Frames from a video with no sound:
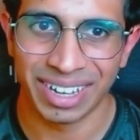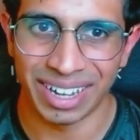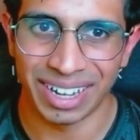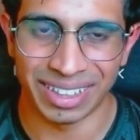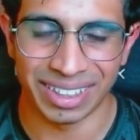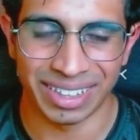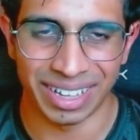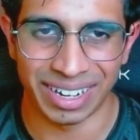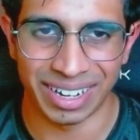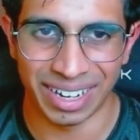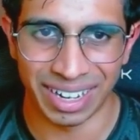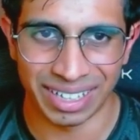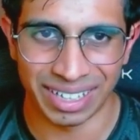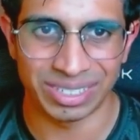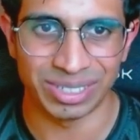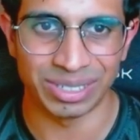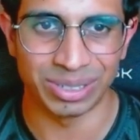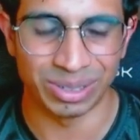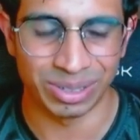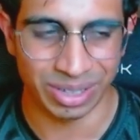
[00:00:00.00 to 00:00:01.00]
And then
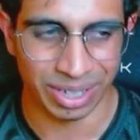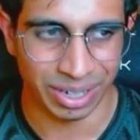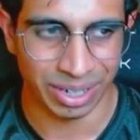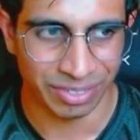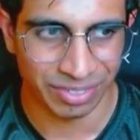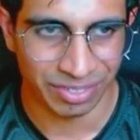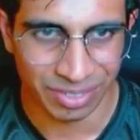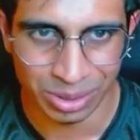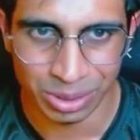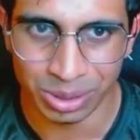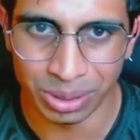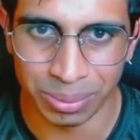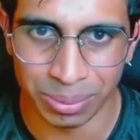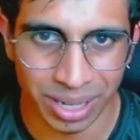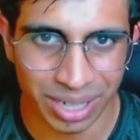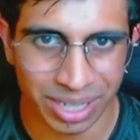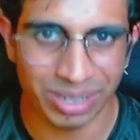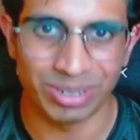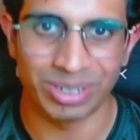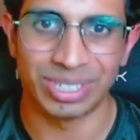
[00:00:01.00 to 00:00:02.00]
as you kind of do the
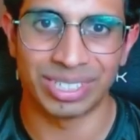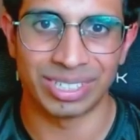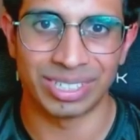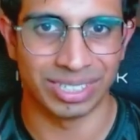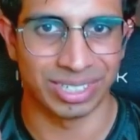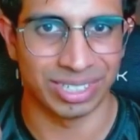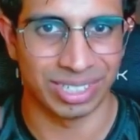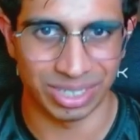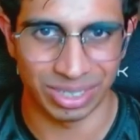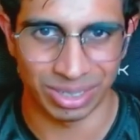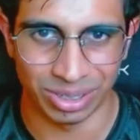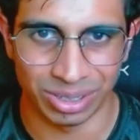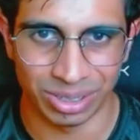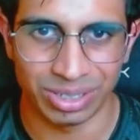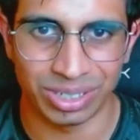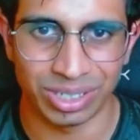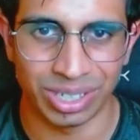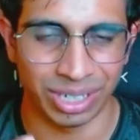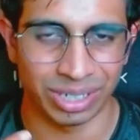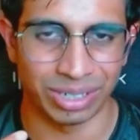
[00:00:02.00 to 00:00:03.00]
market research, as you
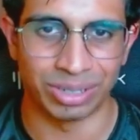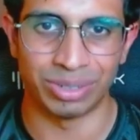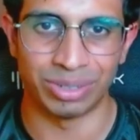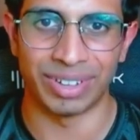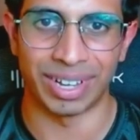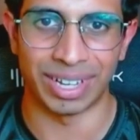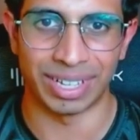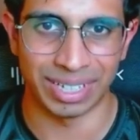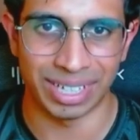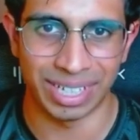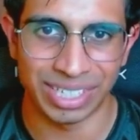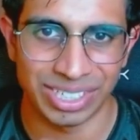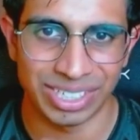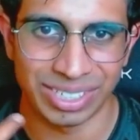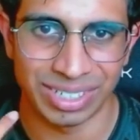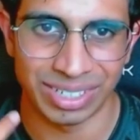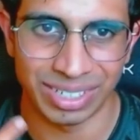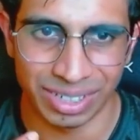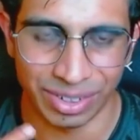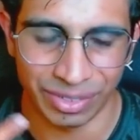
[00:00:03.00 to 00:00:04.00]
try to do
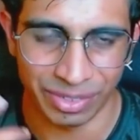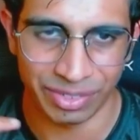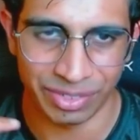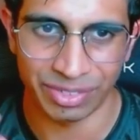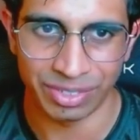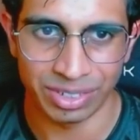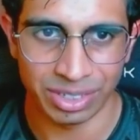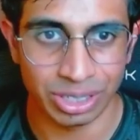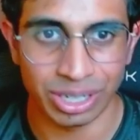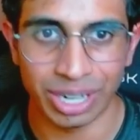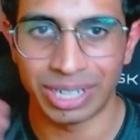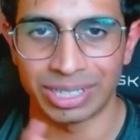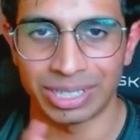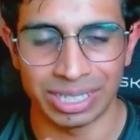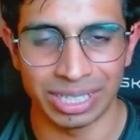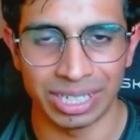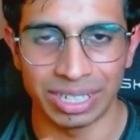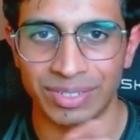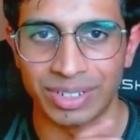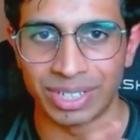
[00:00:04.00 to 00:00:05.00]
validation, if, try to
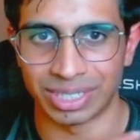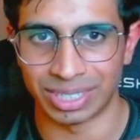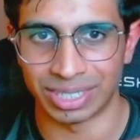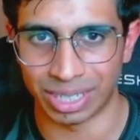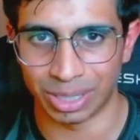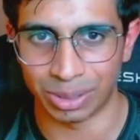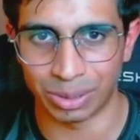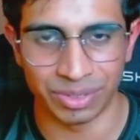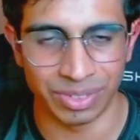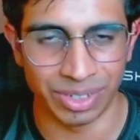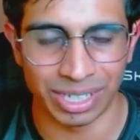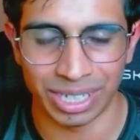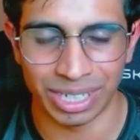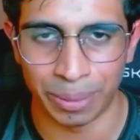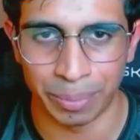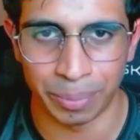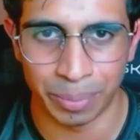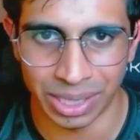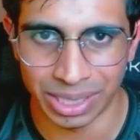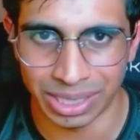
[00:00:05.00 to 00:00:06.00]
see if there's an equivalent
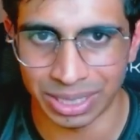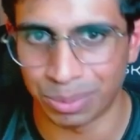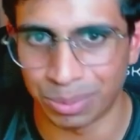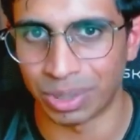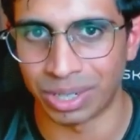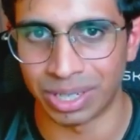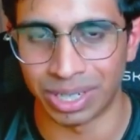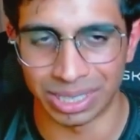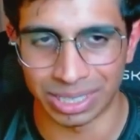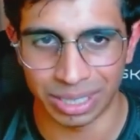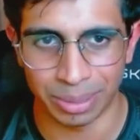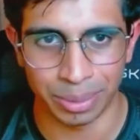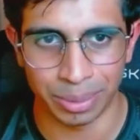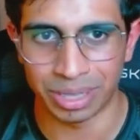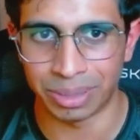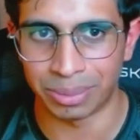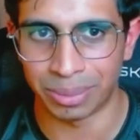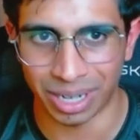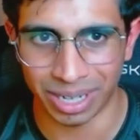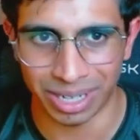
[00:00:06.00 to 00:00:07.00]
company somewhere in some
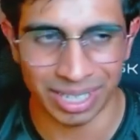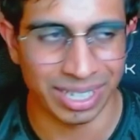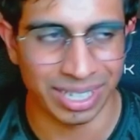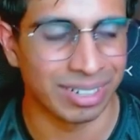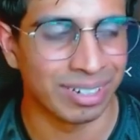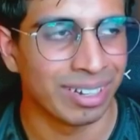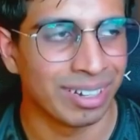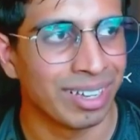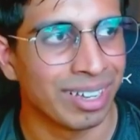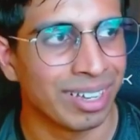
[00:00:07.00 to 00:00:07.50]
other market,